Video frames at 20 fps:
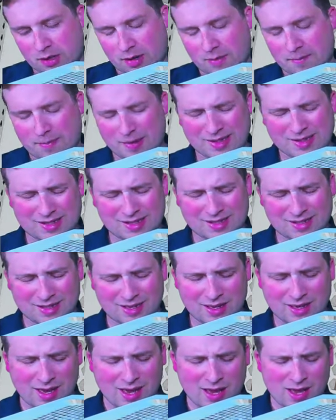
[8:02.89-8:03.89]
And
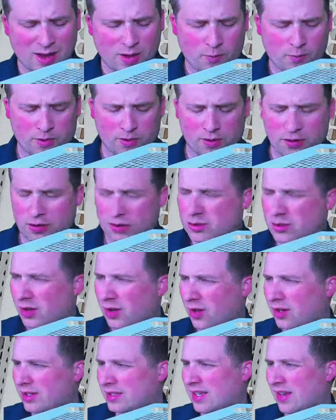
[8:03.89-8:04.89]
basically, when you're using
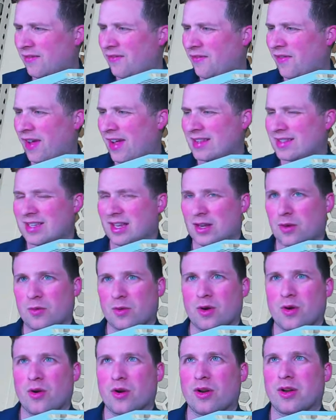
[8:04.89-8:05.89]
all the same fans like
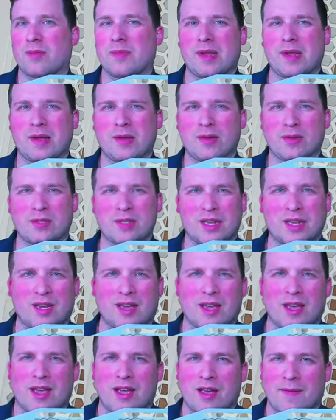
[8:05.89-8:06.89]
we're going to be
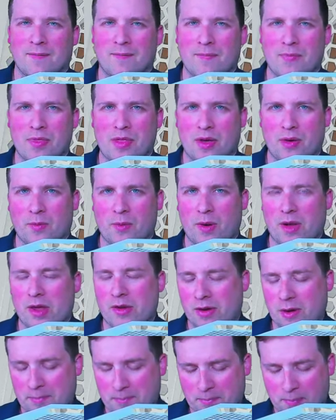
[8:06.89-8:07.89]
using, the way you
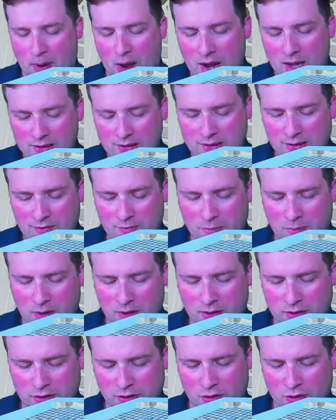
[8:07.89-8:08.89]
get positive
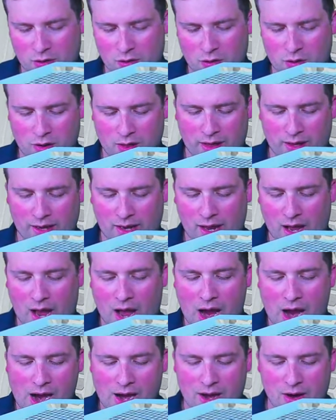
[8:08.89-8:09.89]
pressure or like a
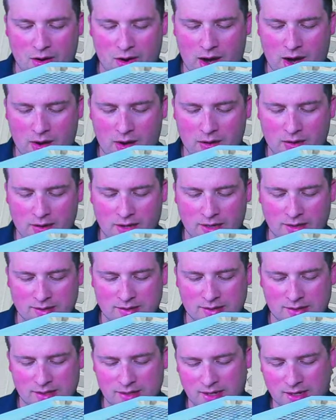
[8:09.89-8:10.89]
higher air
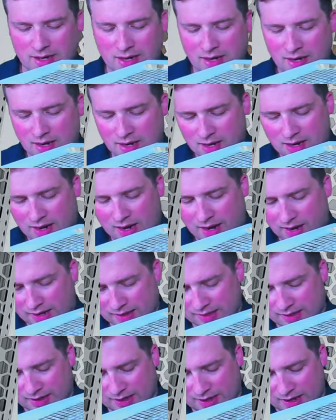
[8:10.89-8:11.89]
density
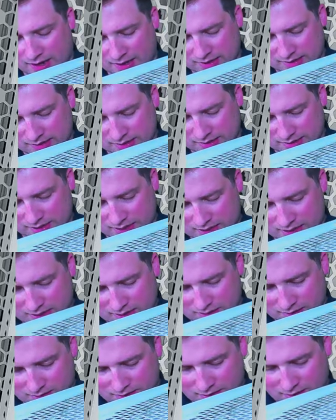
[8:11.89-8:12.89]
in the case
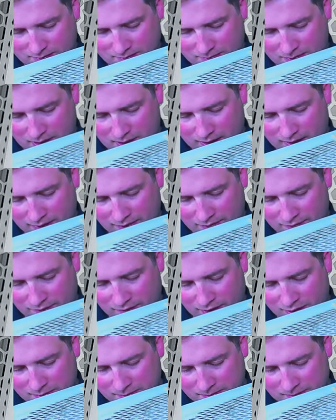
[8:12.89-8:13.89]
than, than my
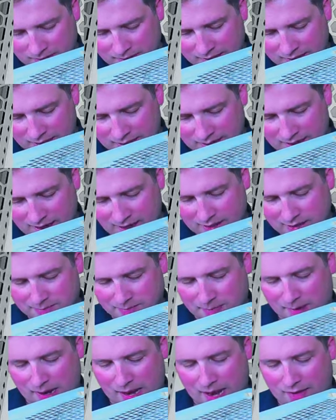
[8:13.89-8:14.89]
environment is
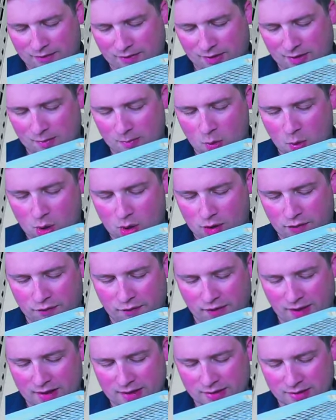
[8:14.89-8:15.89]
by having more
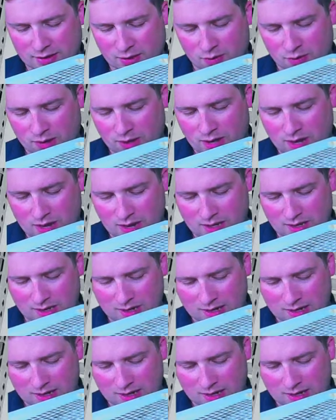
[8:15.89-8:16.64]
fans going in